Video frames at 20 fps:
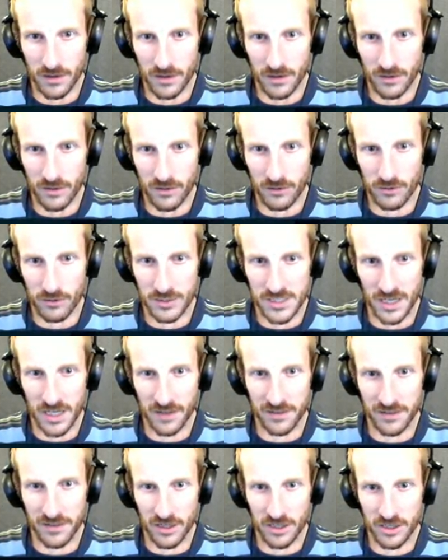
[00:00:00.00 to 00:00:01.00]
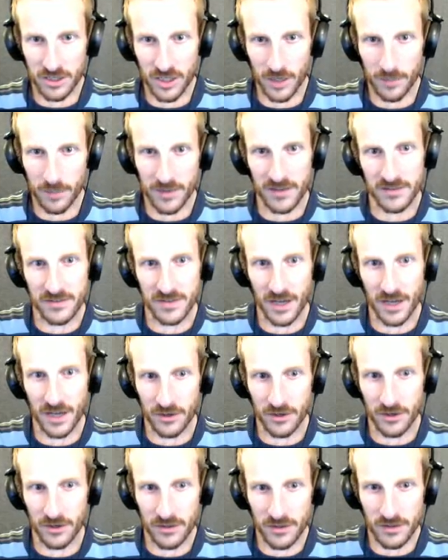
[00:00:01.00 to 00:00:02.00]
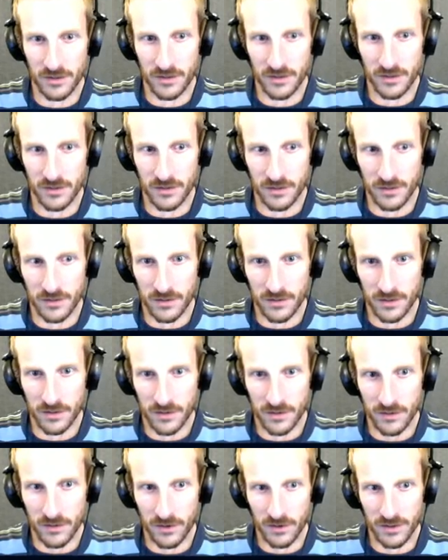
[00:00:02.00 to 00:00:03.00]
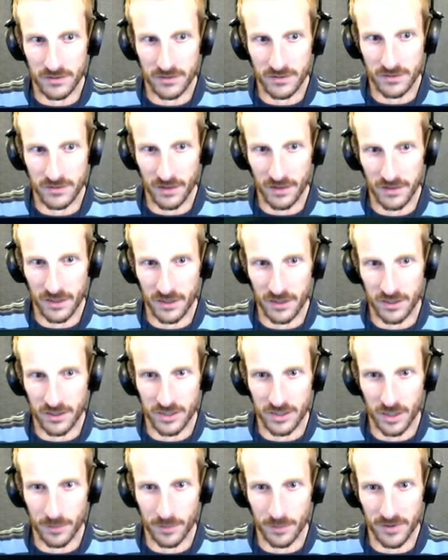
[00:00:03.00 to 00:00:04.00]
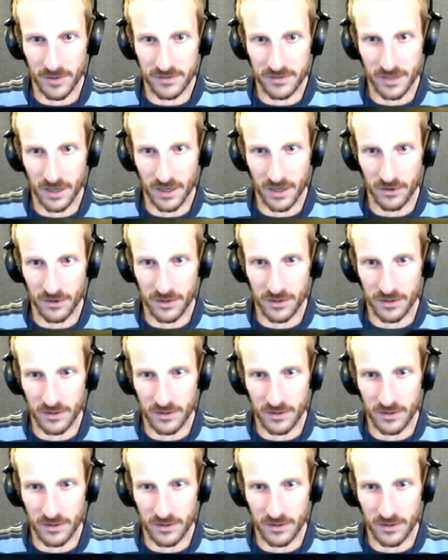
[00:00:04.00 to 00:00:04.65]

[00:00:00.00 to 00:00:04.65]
There is nothing on top of this counter. There is nothing on top of this counter.